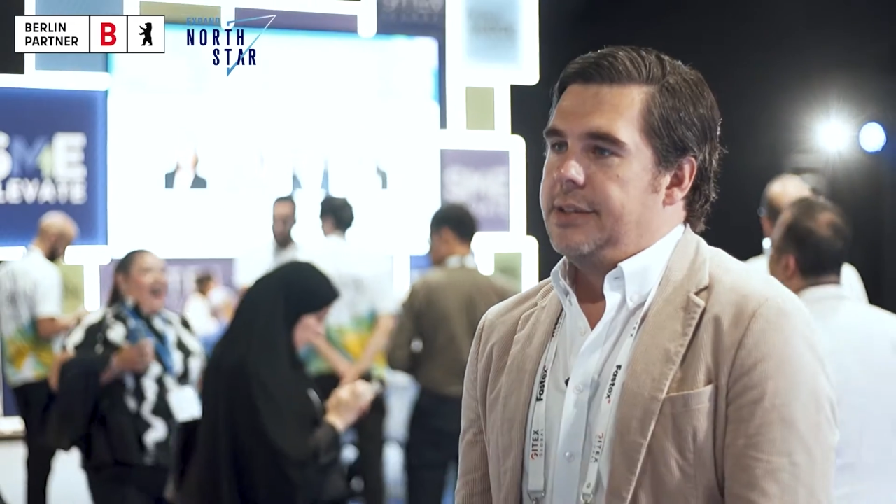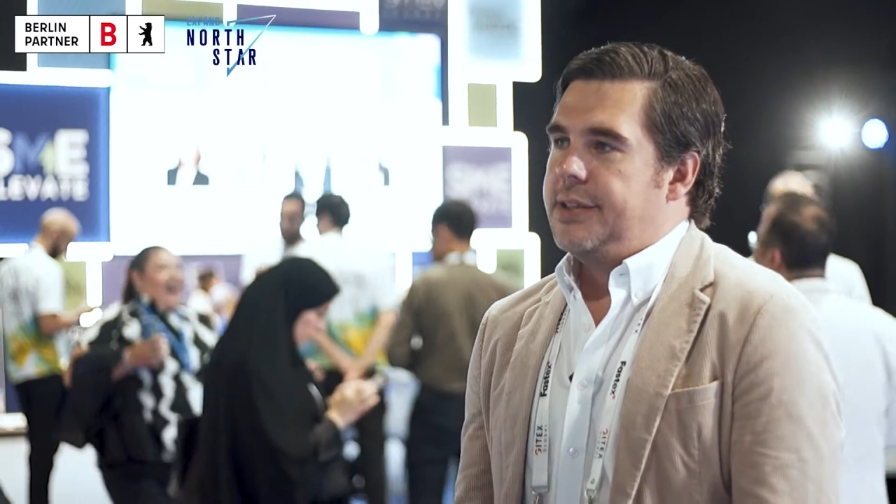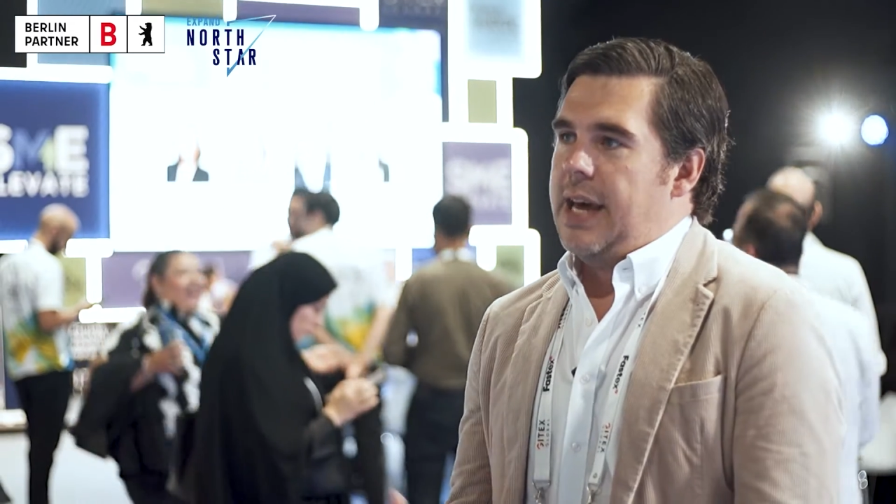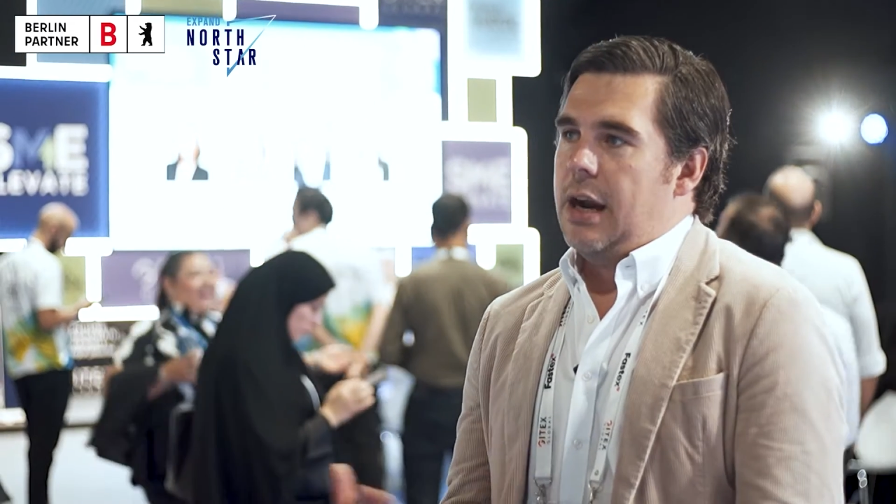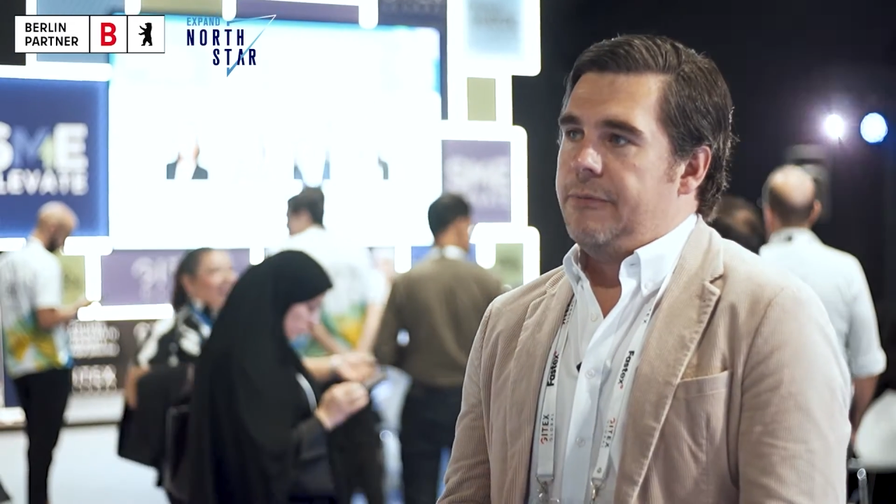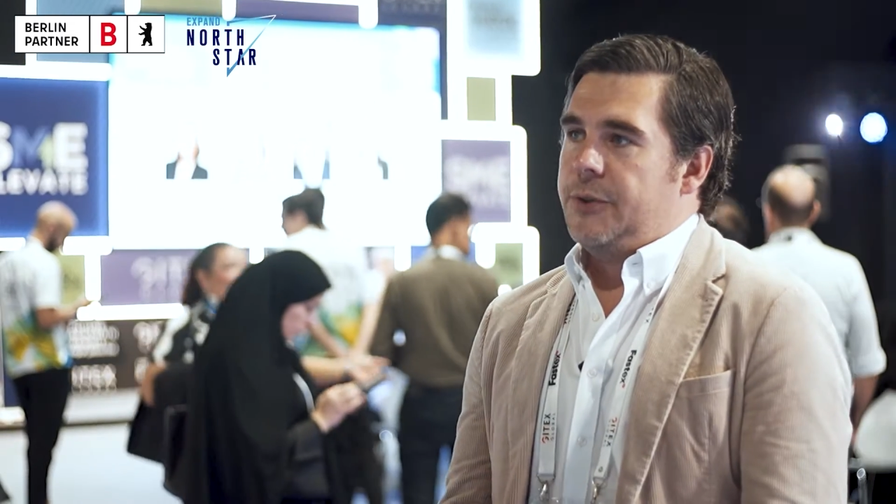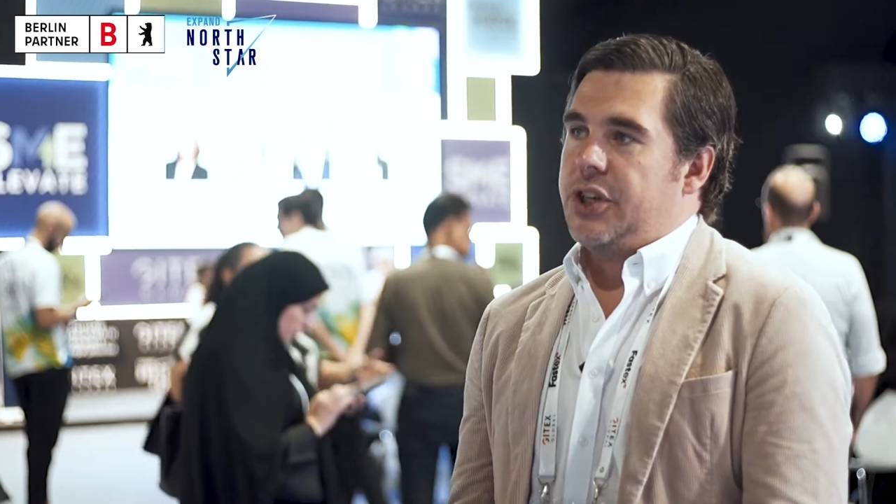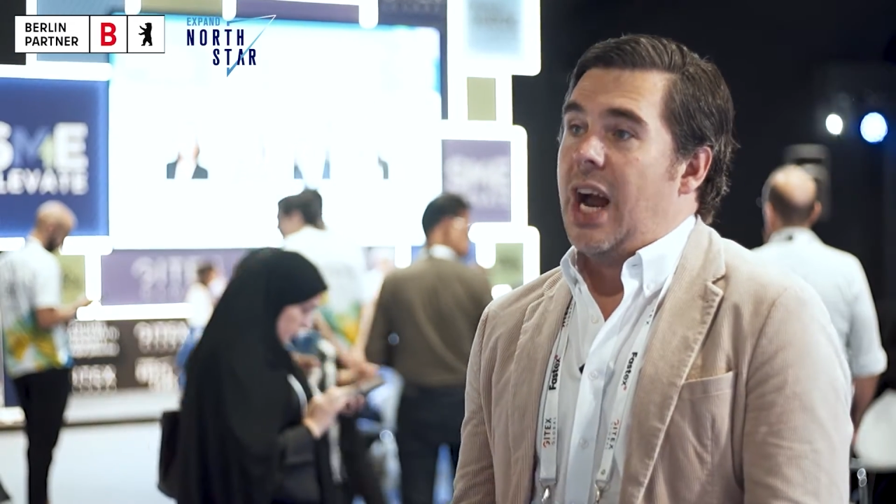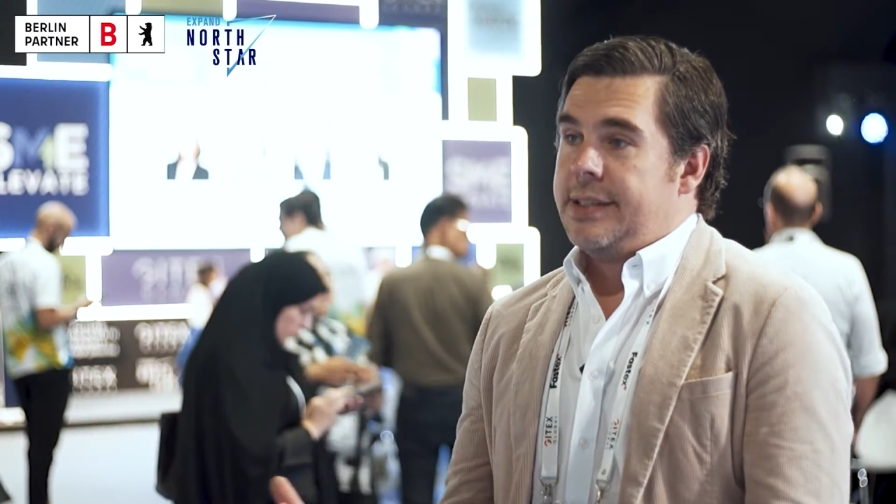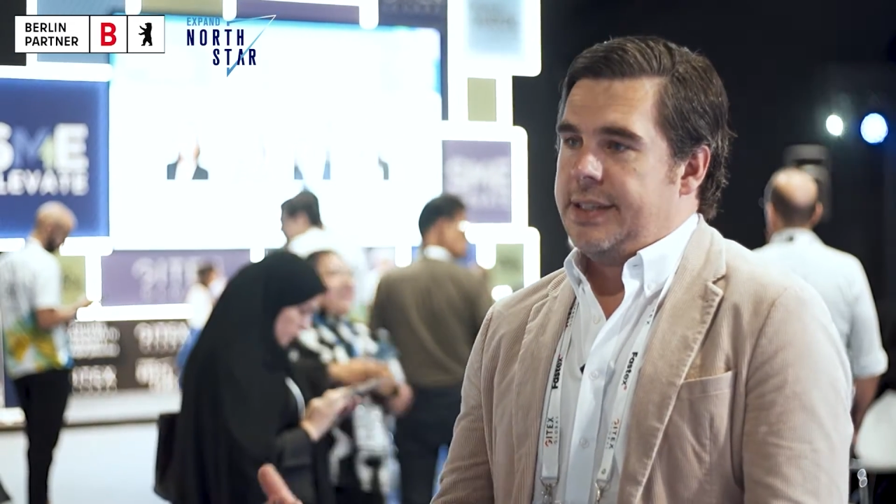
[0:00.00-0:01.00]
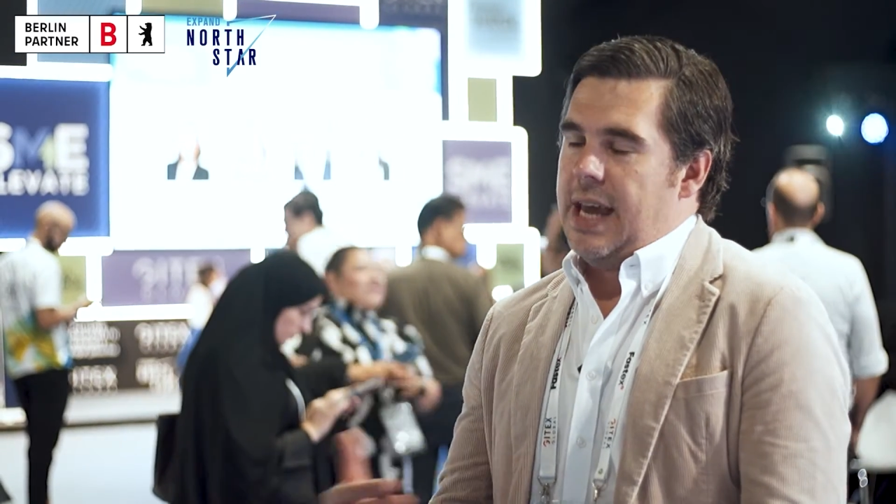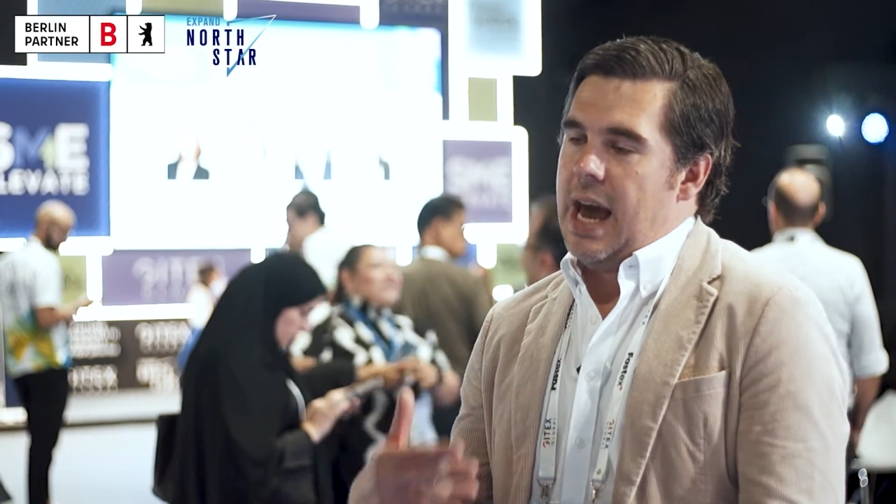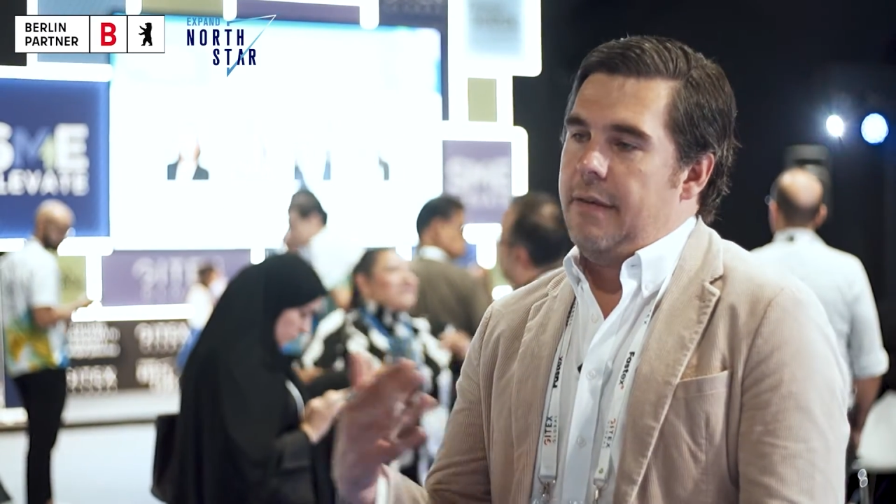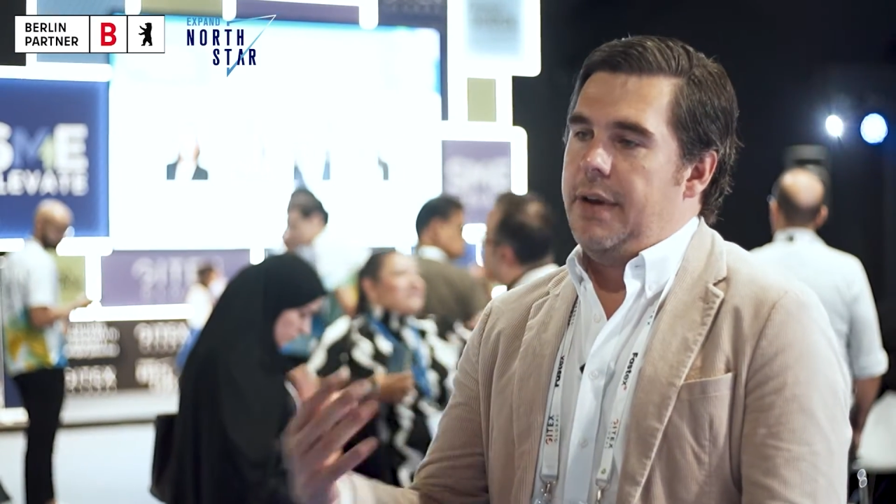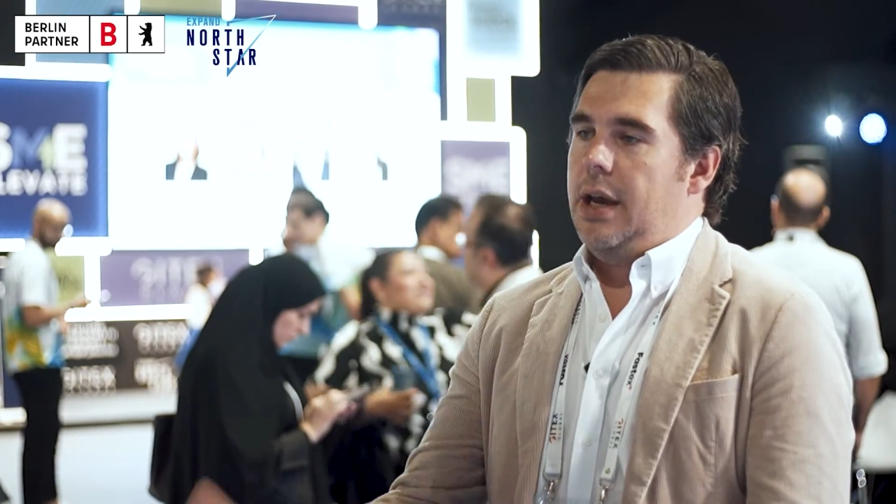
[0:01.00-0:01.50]
Instead of just
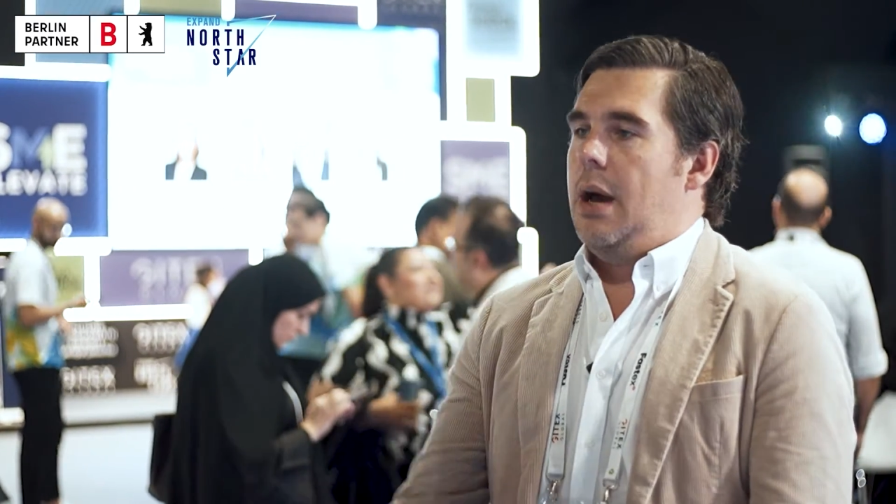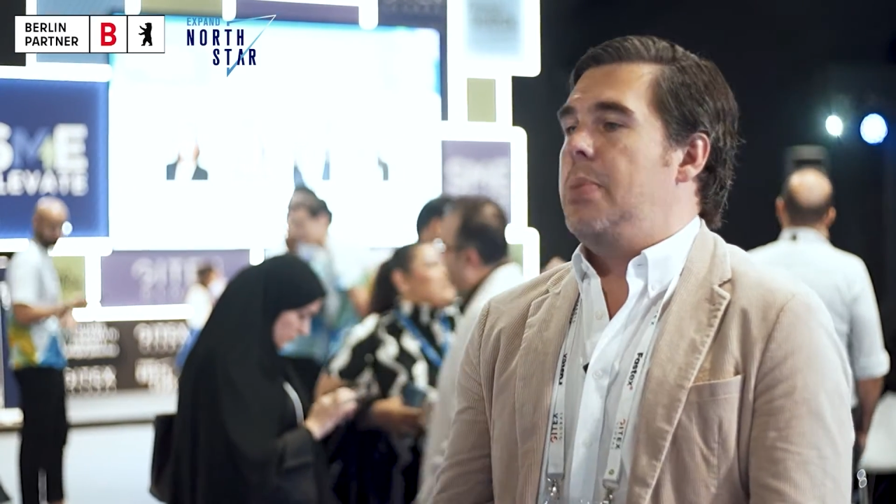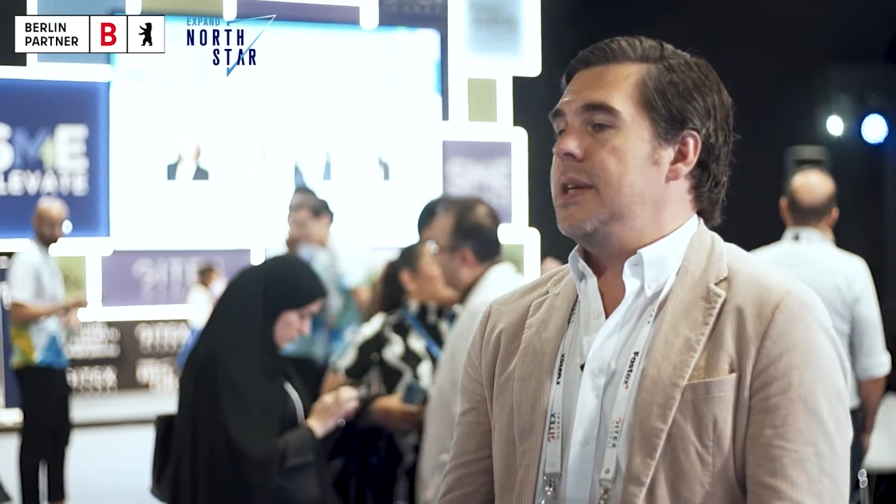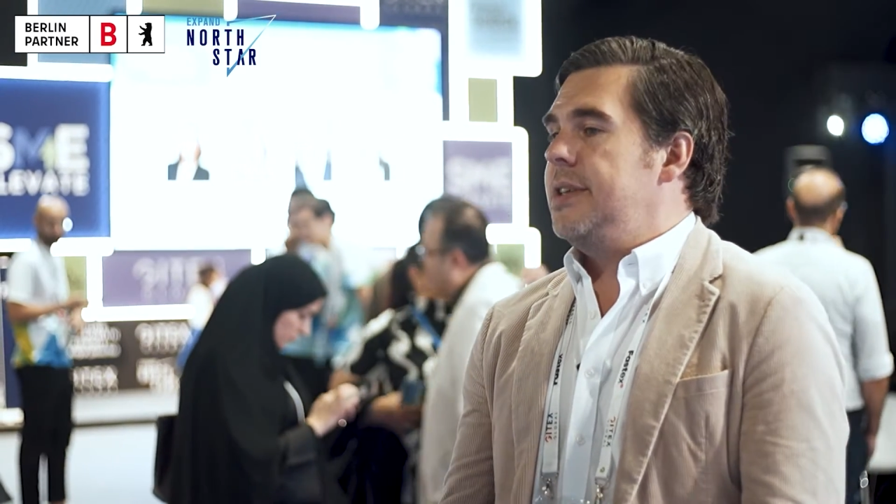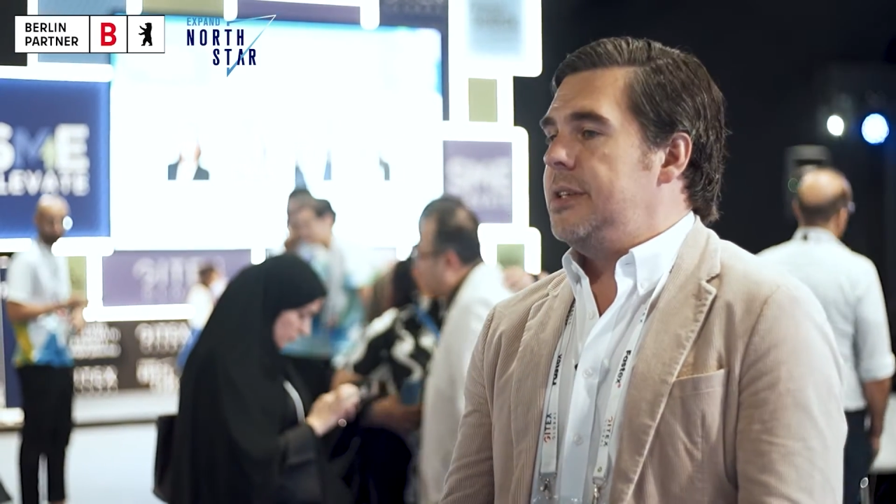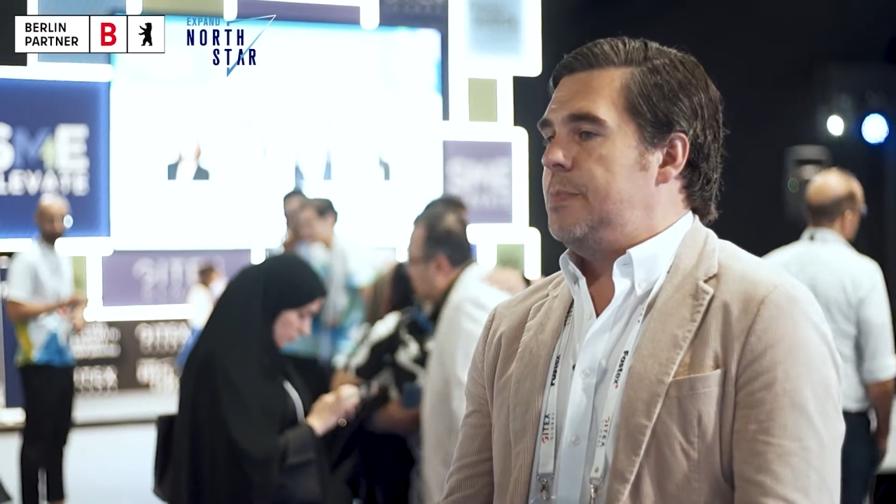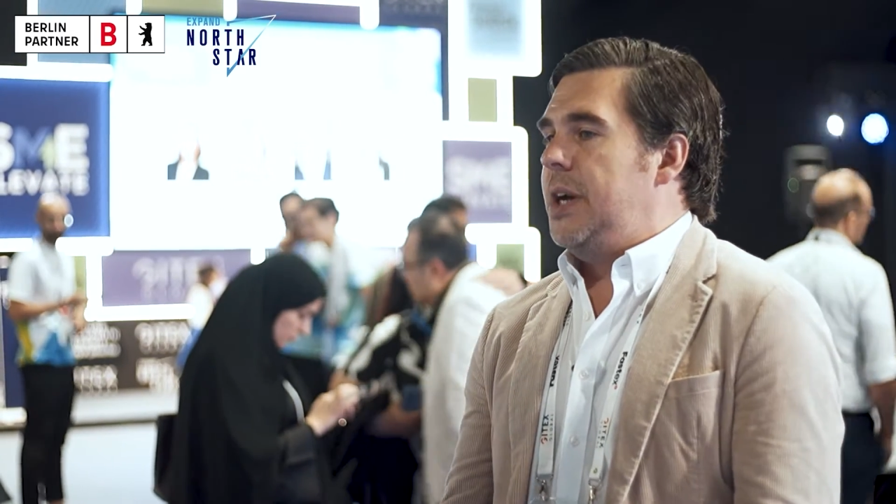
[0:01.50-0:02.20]
having a business